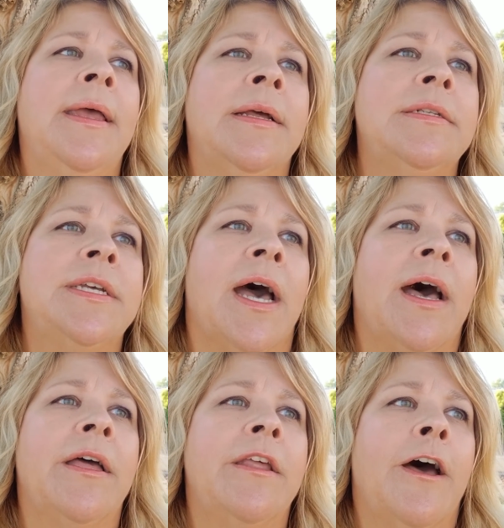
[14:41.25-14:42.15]

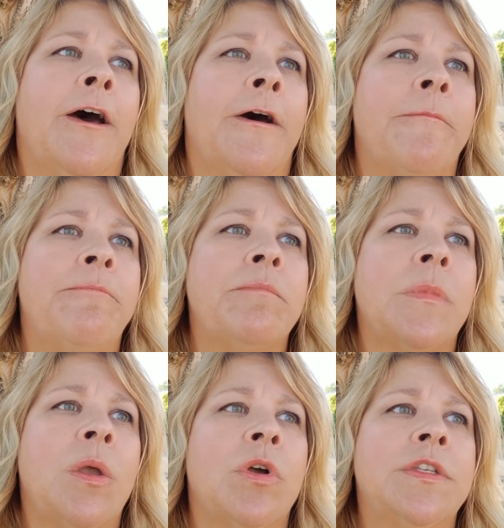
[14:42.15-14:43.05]
Dad
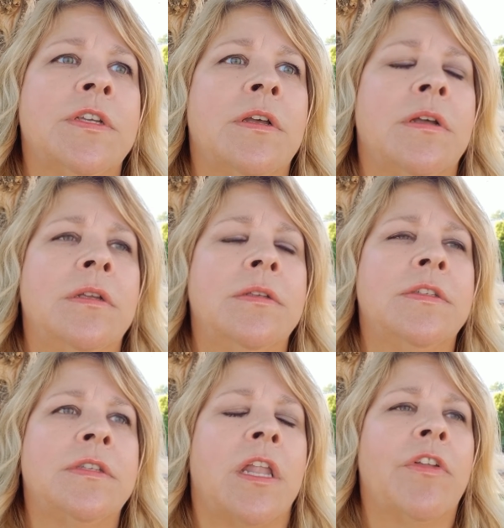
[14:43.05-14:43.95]
was a
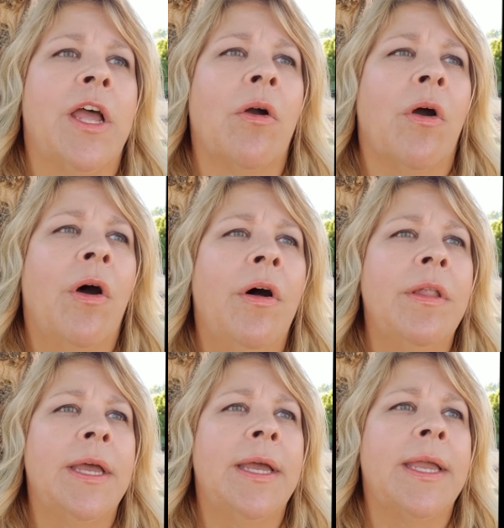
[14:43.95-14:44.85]
son of an
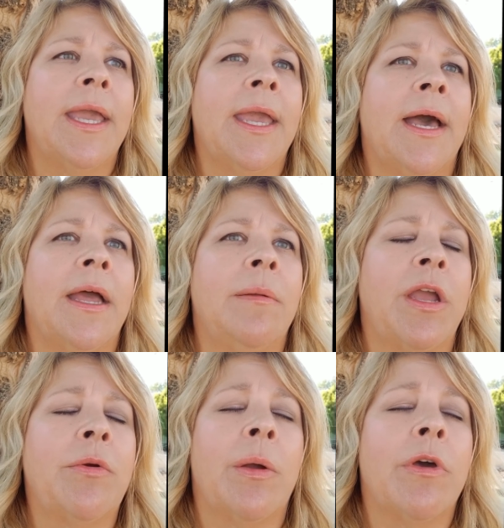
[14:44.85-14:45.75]
alcoholic, and
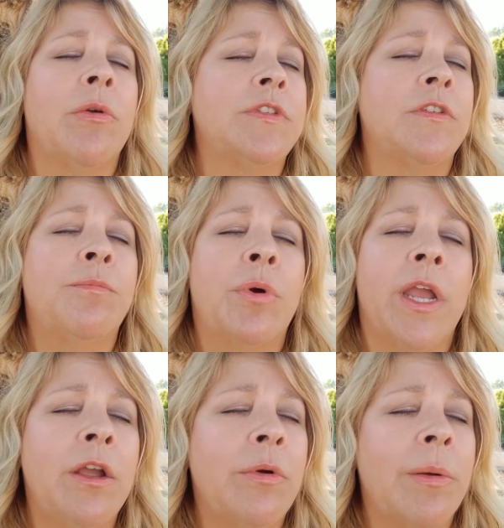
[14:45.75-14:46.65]
my grandmother was a
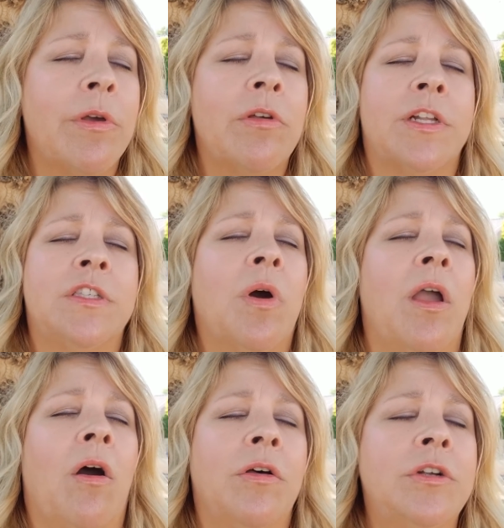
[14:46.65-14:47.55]
praying grandmother. That's
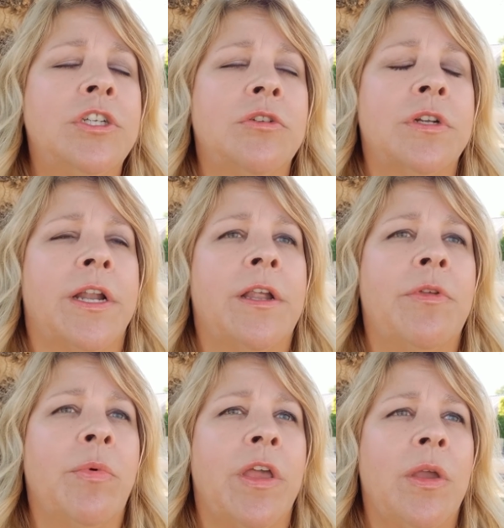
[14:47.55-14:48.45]
why all our children ended up
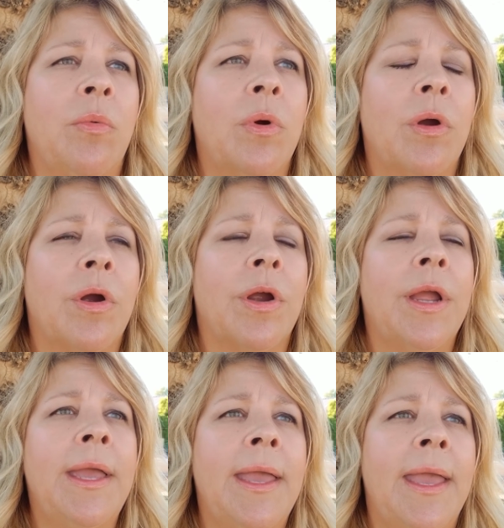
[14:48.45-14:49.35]
the way they were,
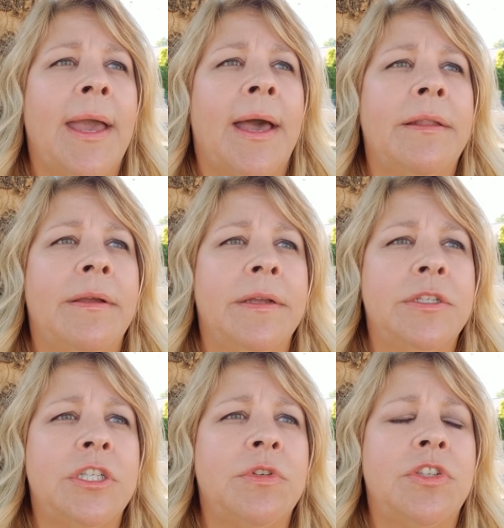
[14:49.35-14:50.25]
and
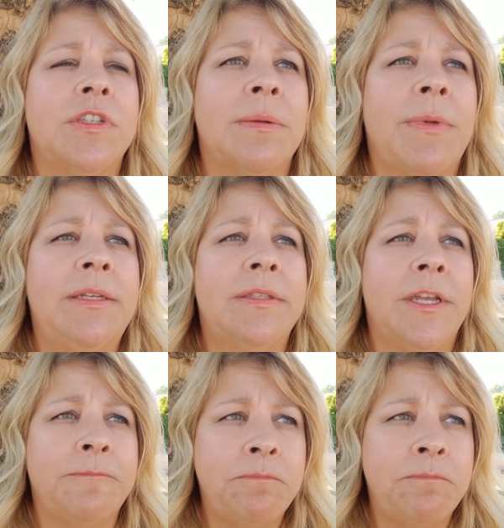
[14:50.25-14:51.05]
she was just amazing.